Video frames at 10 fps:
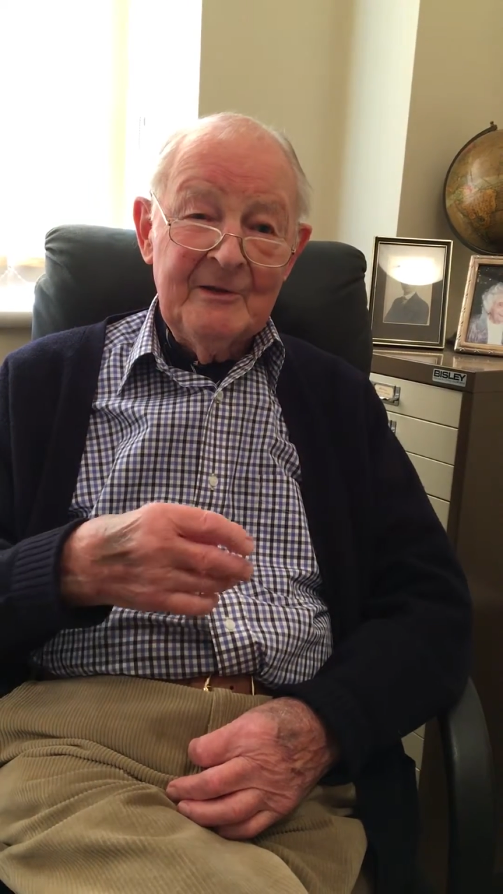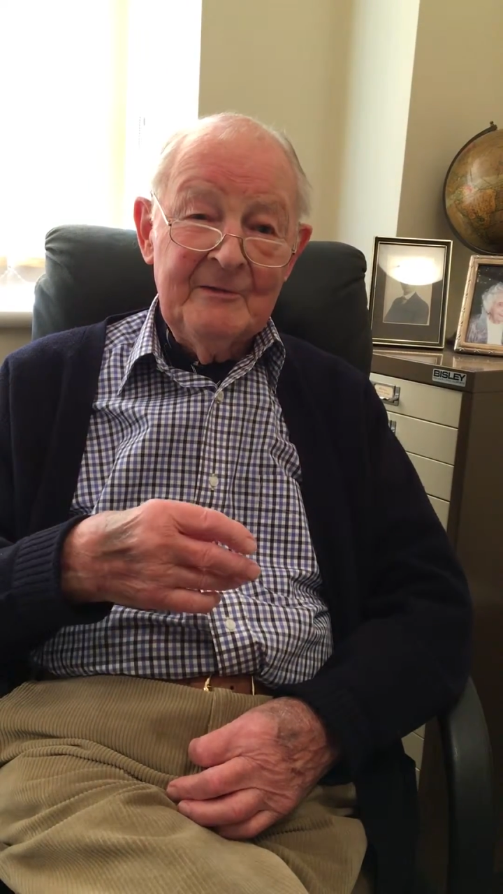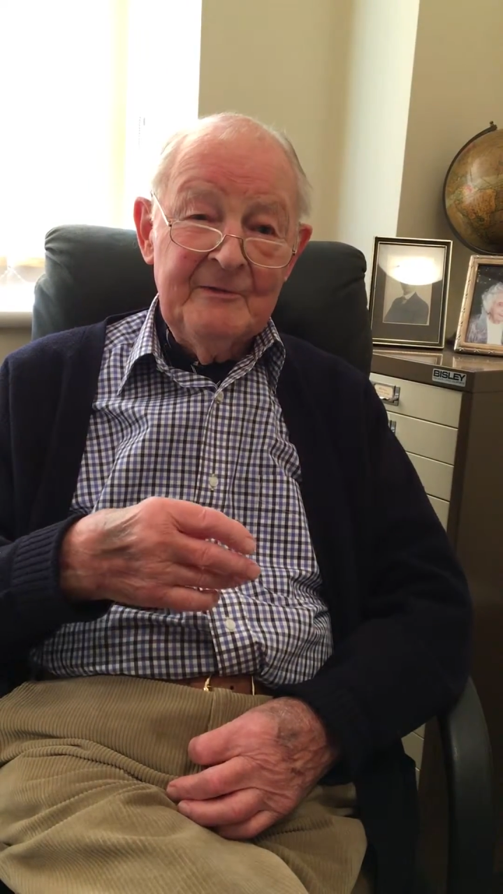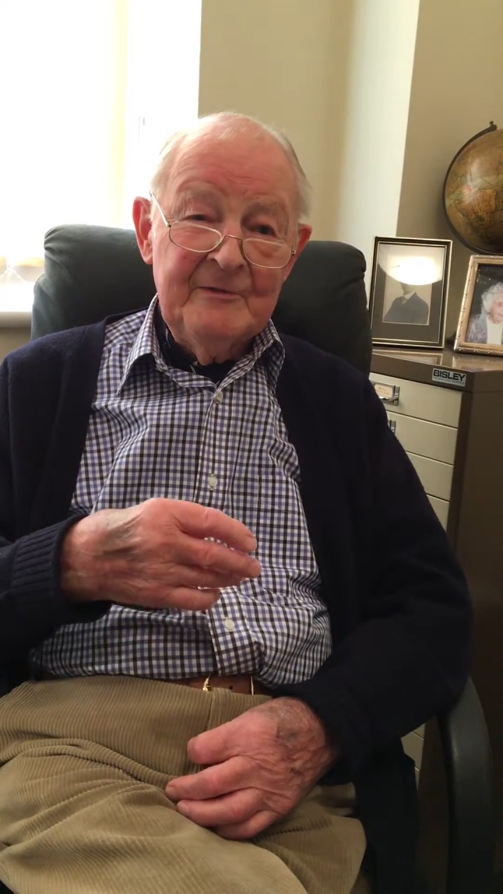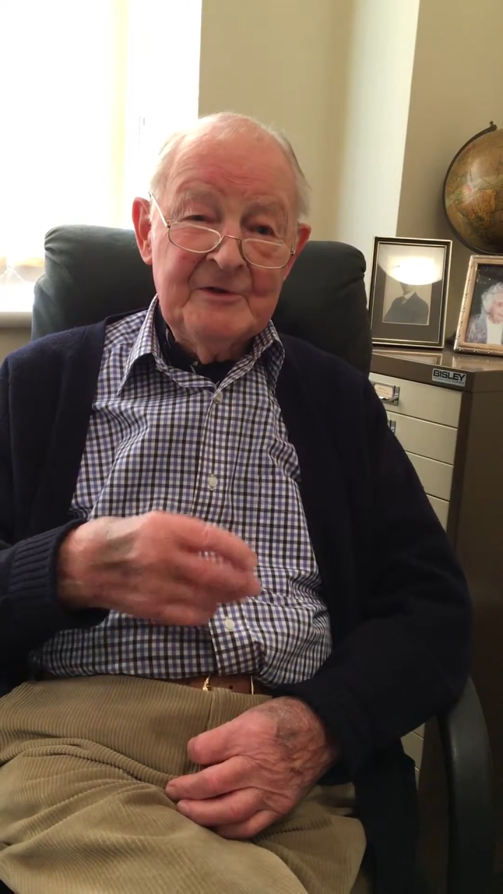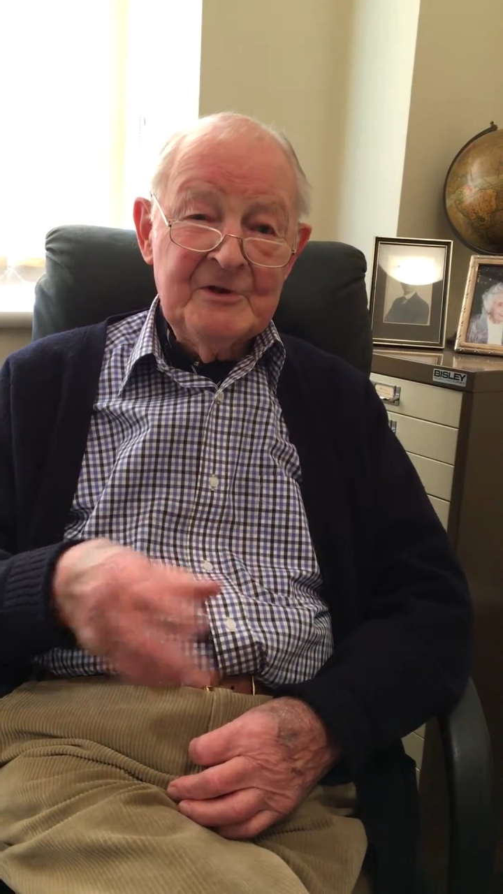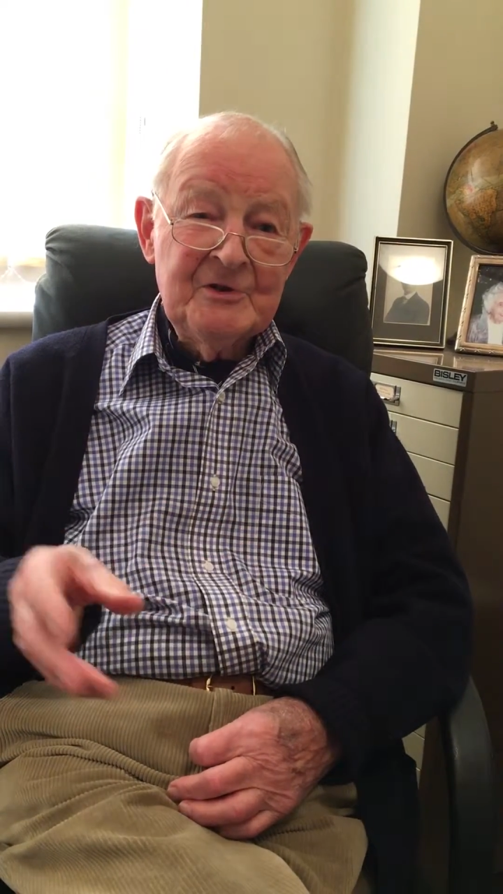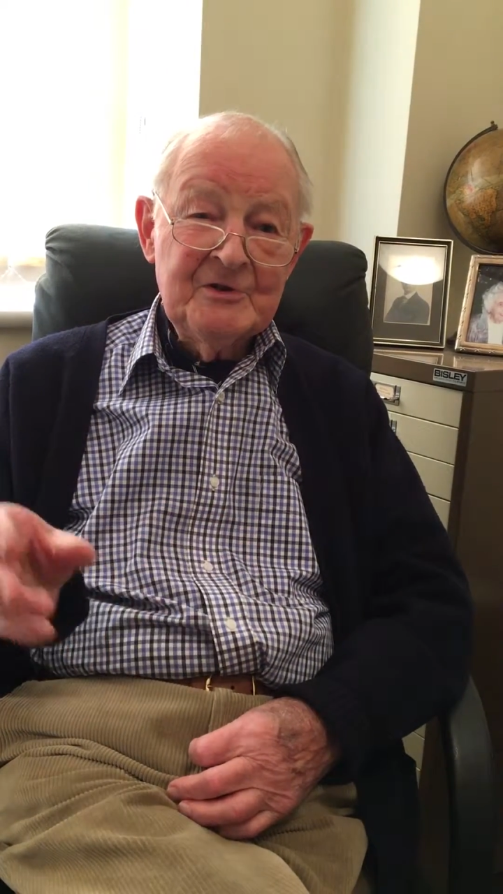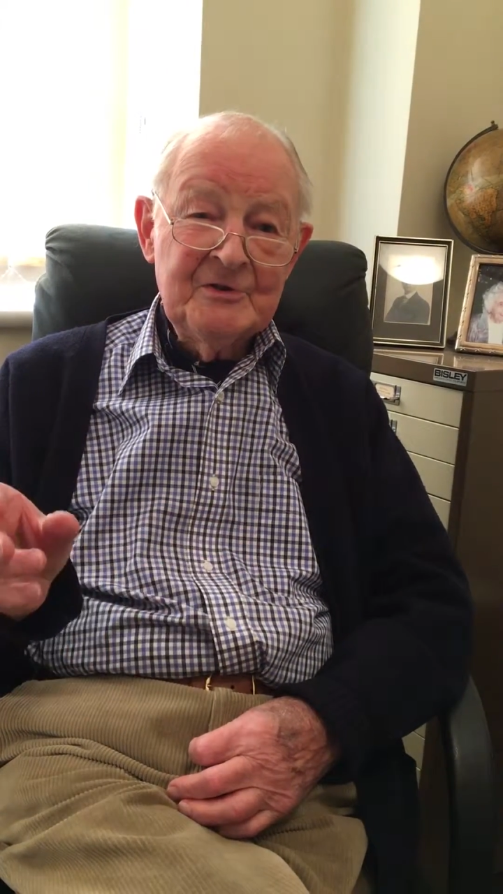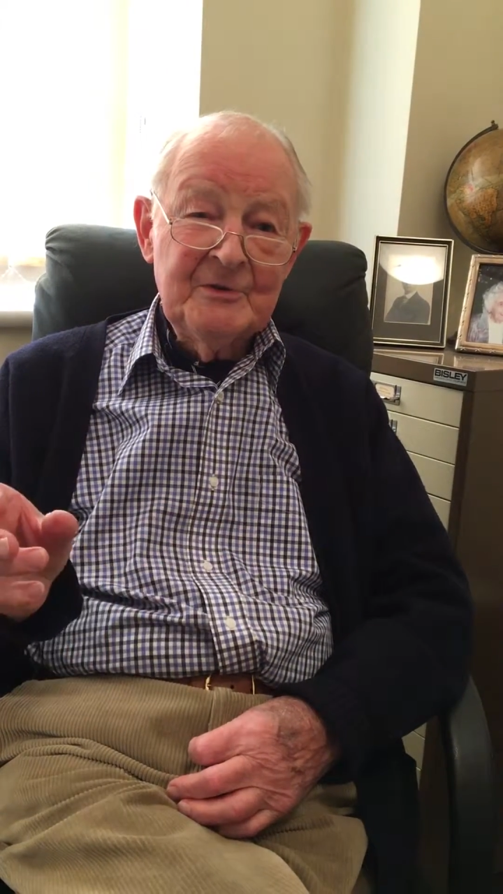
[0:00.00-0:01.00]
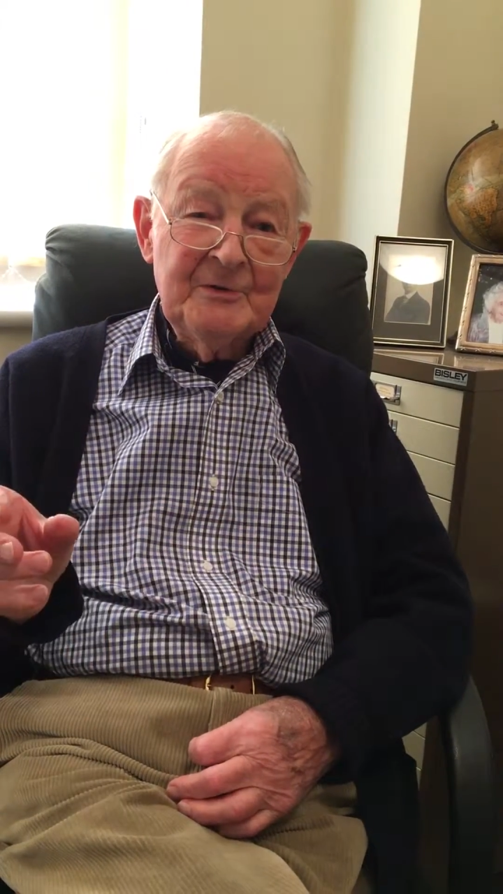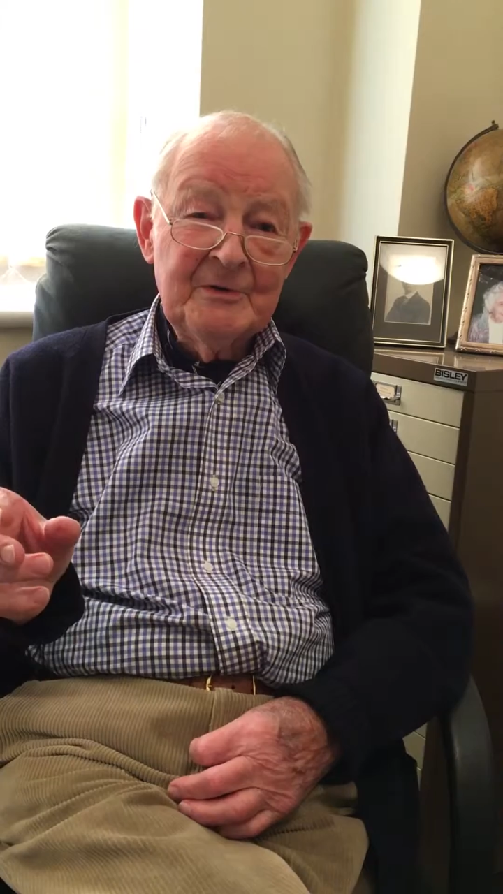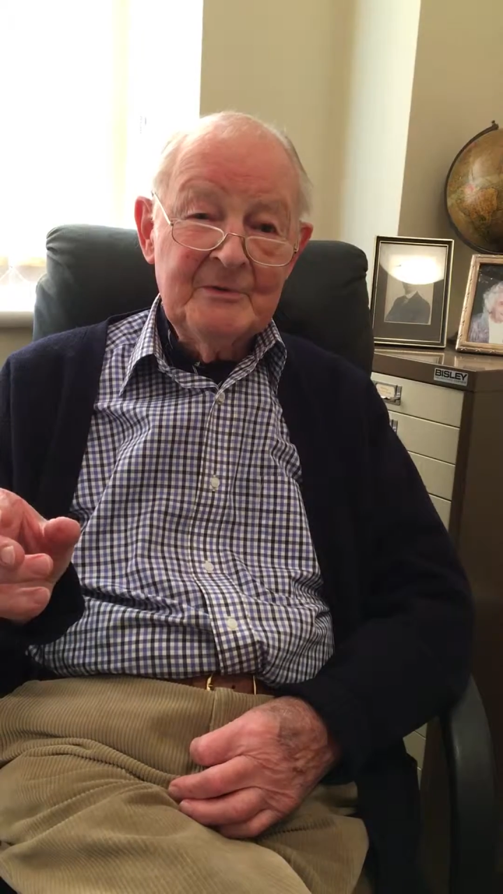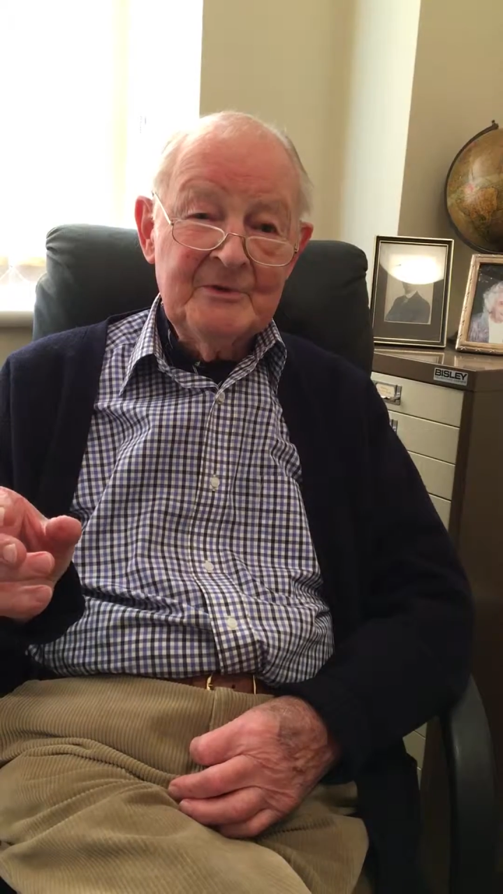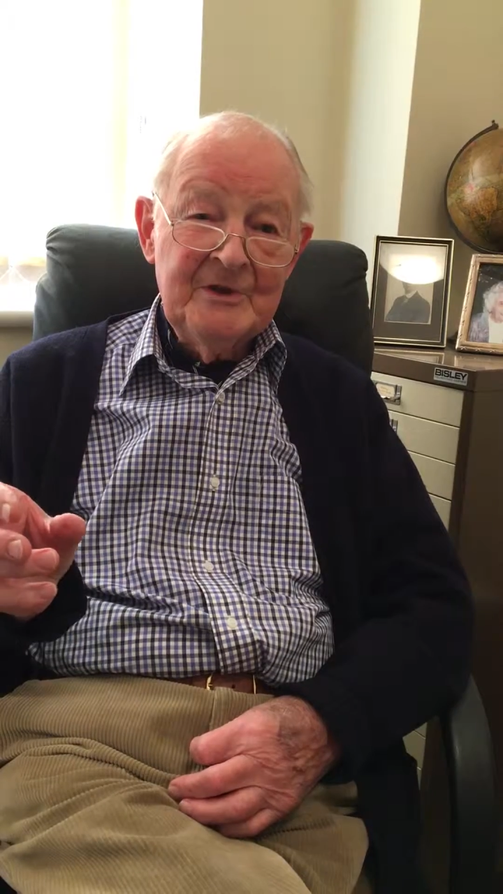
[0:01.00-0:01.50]
The physicians
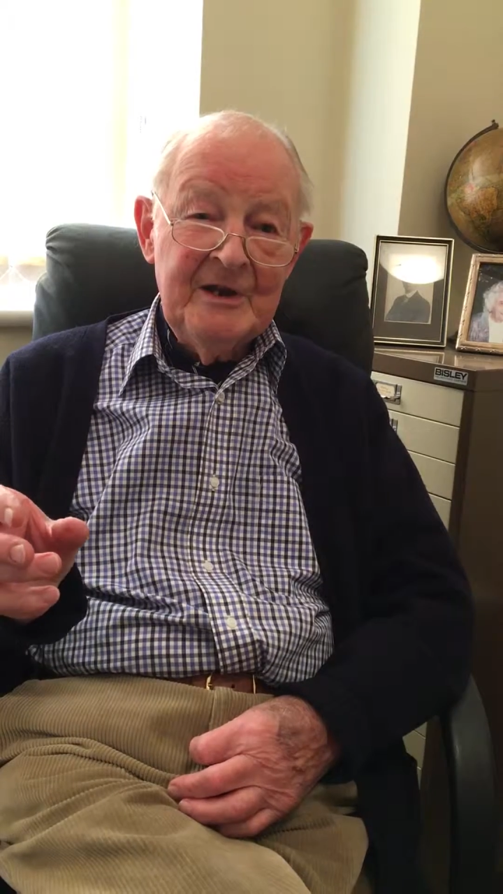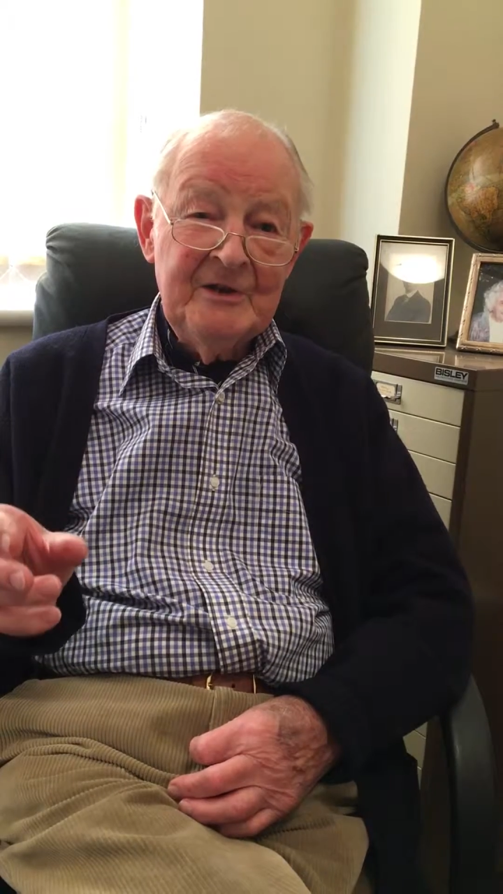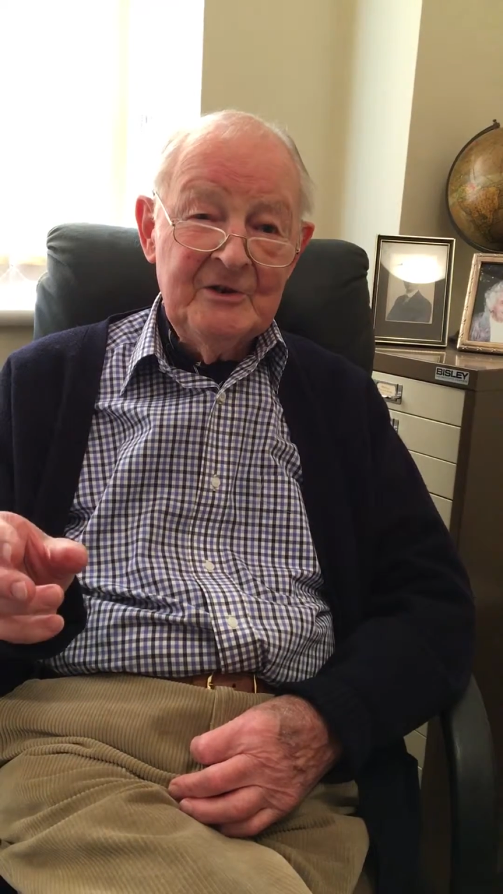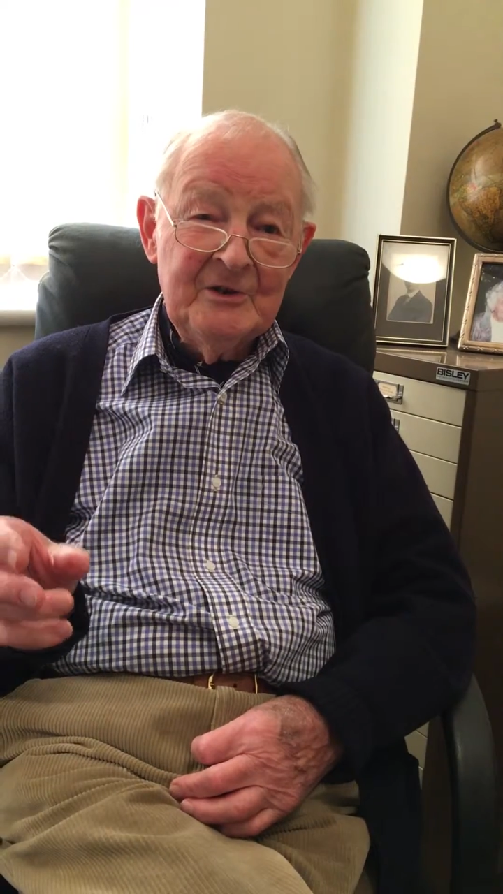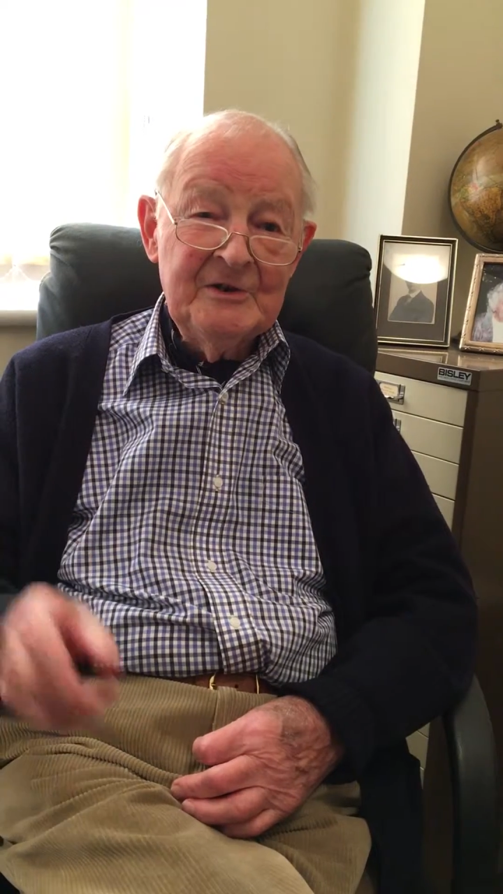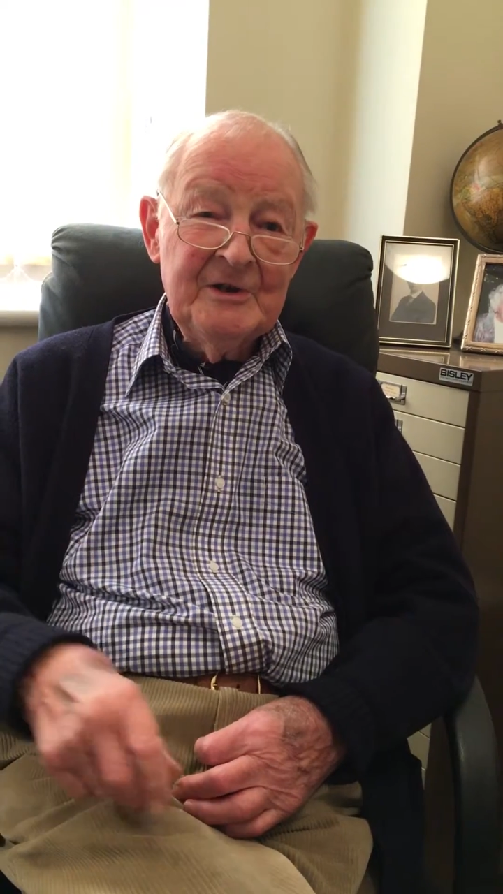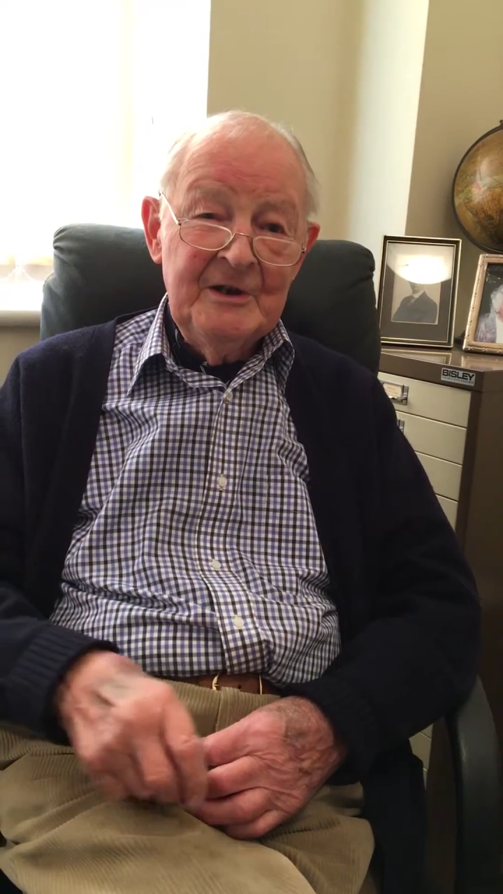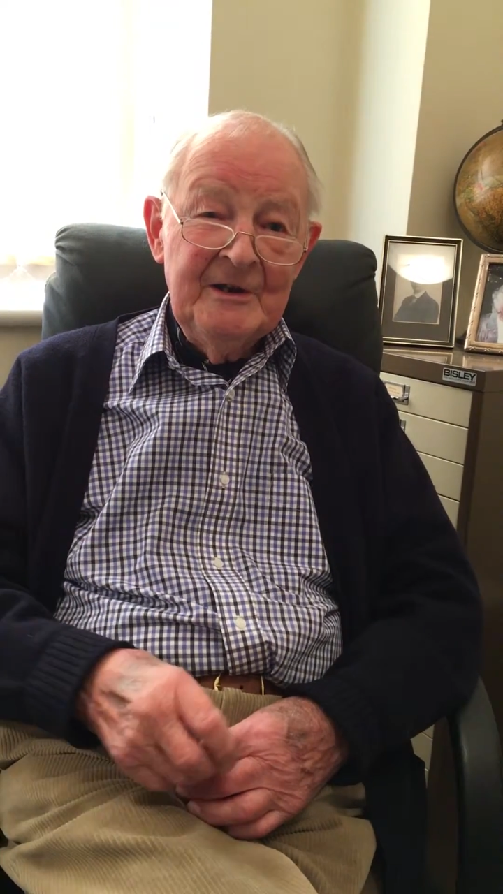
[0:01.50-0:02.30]
thought it was dangerous,